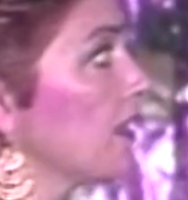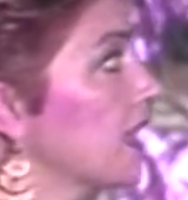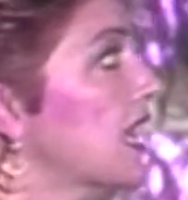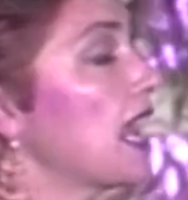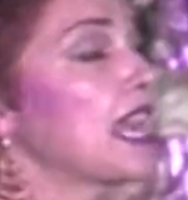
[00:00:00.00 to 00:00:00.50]

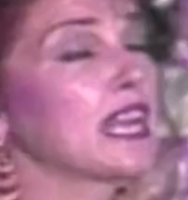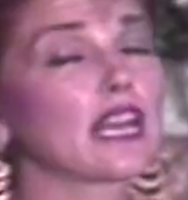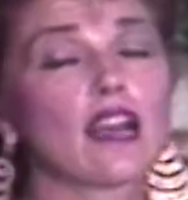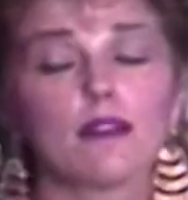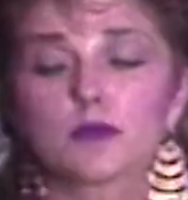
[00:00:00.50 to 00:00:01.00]
The
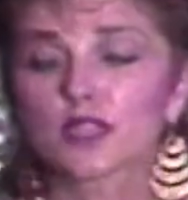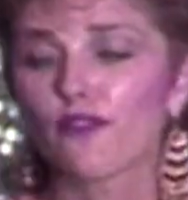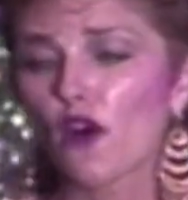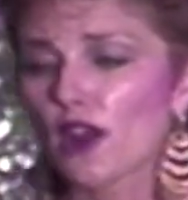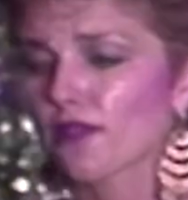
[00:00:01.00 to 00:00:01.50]
king comes
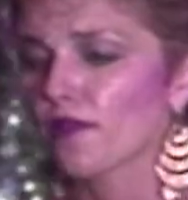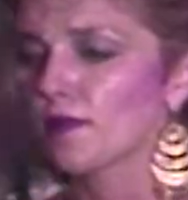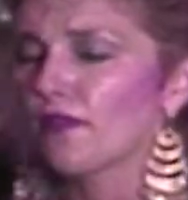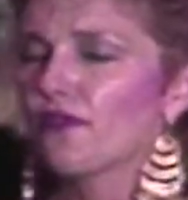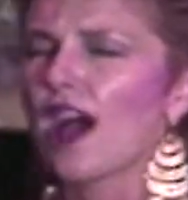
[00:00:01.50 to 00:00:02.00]
forth
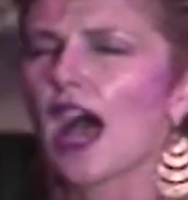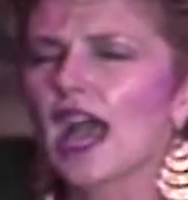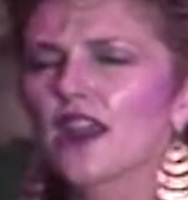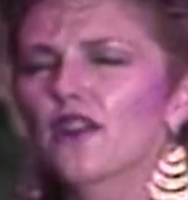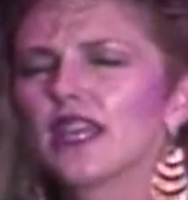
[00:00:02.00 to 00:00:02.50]
from the
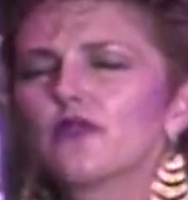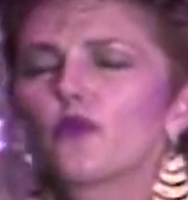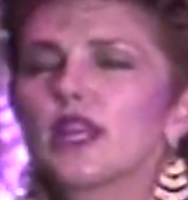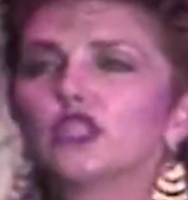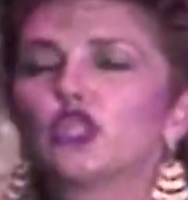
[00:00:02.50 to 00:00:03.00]
fire and
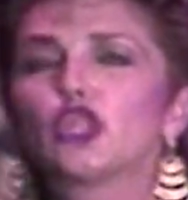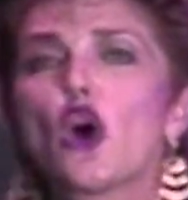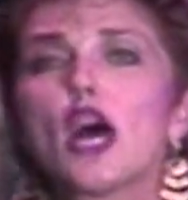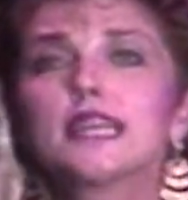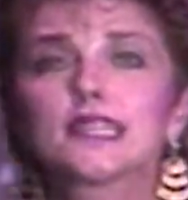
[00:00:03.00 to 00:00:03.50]

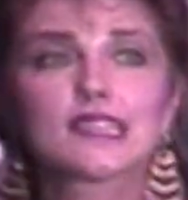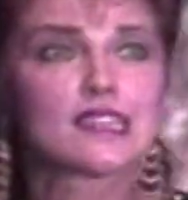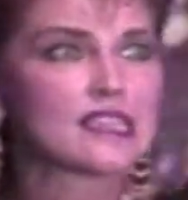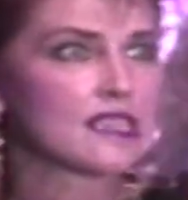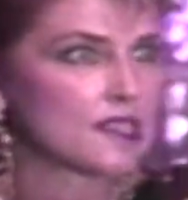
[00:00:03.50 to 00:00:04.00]

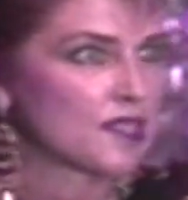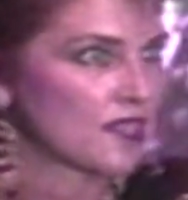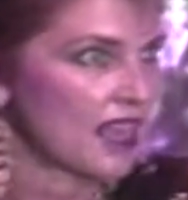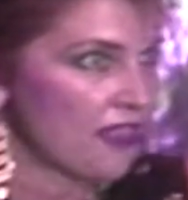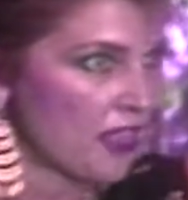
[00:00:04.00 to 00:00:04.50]

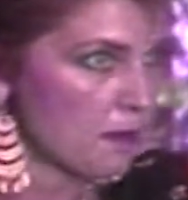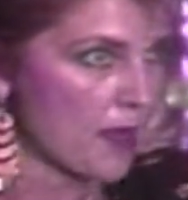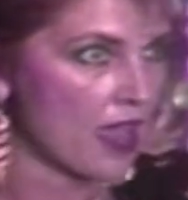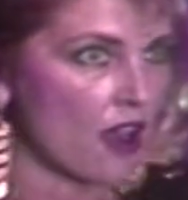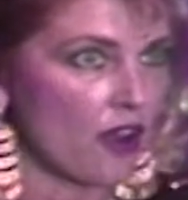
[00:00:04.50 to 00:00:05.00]
rejoices in the
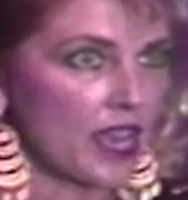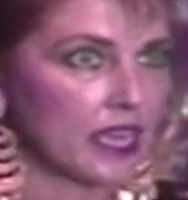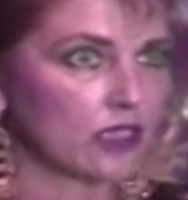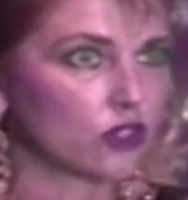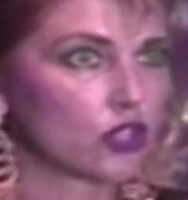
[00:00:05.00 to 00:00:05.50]

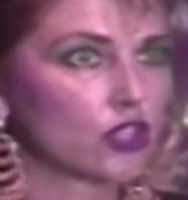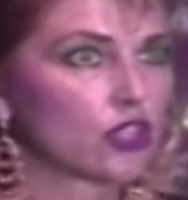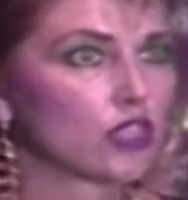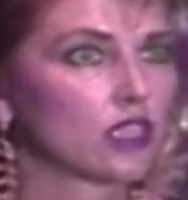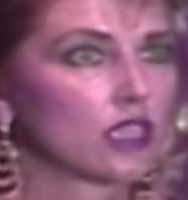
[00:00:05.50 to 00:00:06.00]

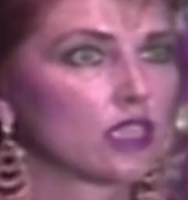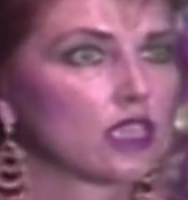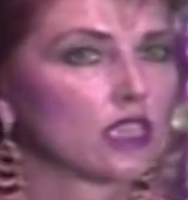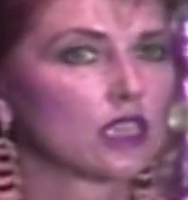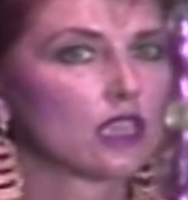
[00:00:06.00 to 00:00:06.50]
marriage.
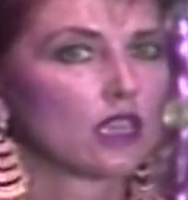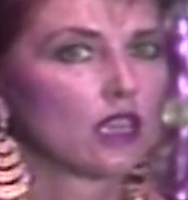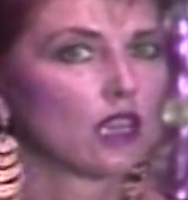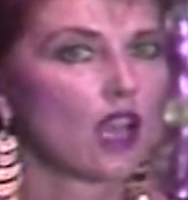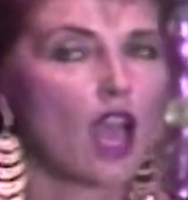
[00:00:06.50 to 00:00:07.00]

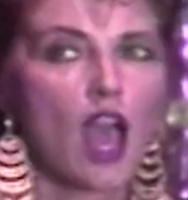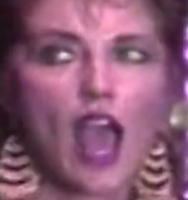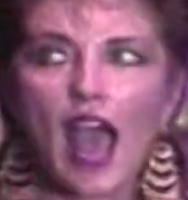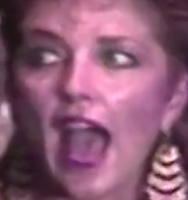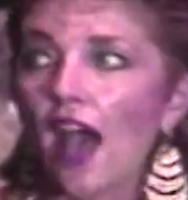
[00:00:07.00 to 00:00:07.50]

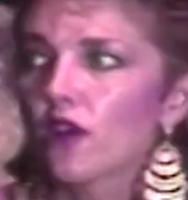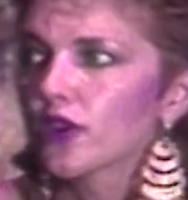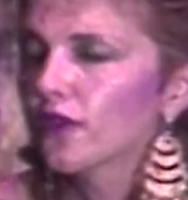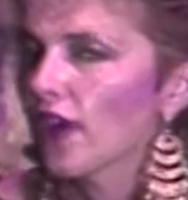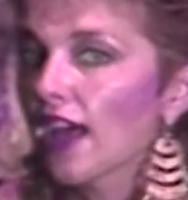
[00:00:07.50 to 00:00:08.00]
Out
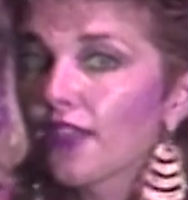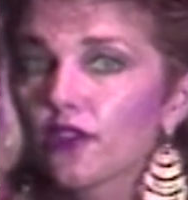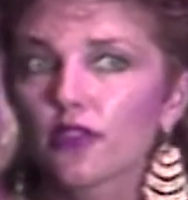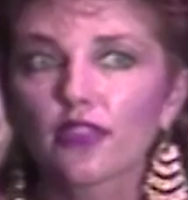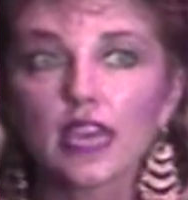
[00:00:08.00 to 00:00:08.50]
of
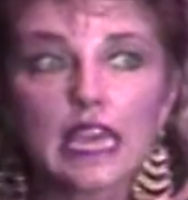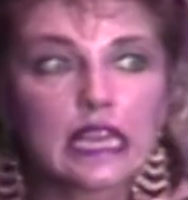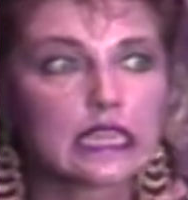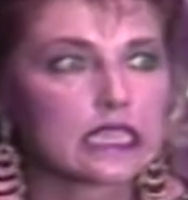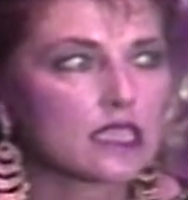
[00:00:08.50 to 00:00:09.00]
other
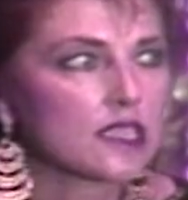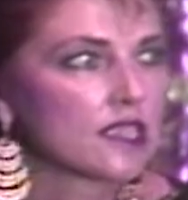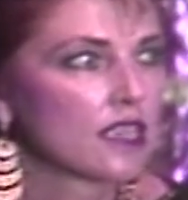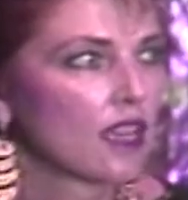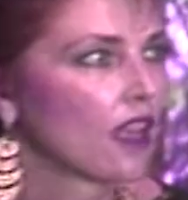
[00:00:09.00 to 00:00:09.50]

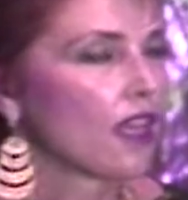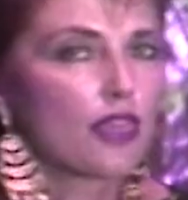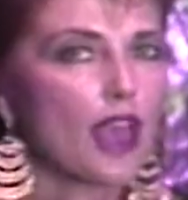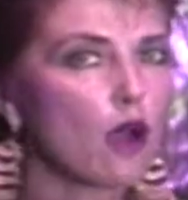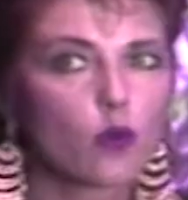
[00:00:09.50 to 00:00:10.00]
things
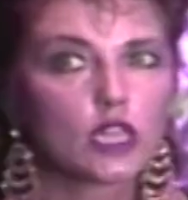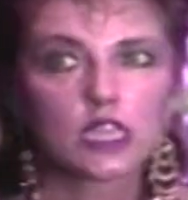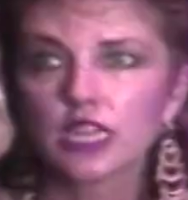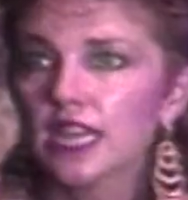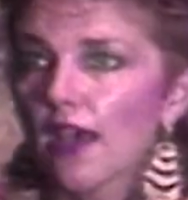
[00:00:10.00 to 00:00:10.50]
thou
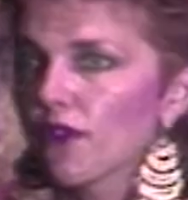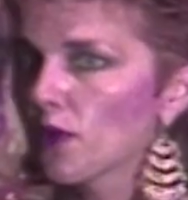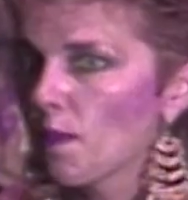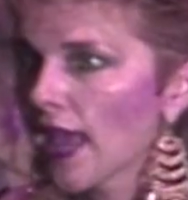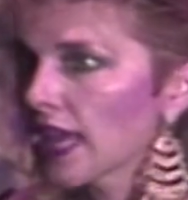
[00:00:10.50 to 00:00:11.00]
wilt
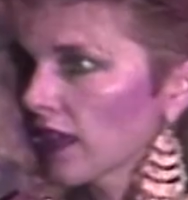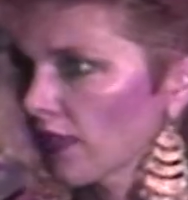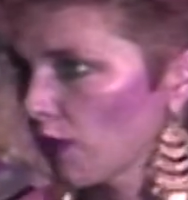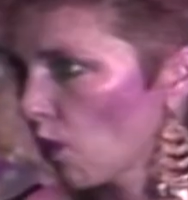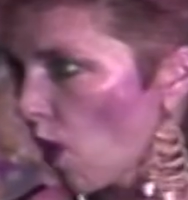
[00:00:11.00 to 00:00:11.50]
never make
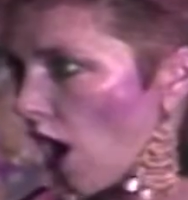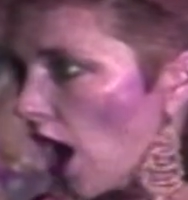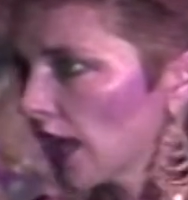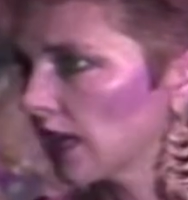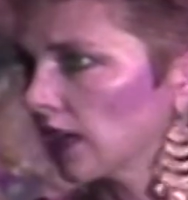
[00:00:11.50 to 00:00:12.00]
the
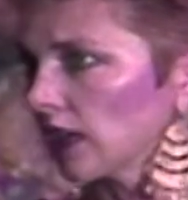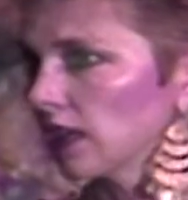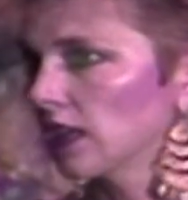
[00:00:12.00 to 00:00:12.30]
one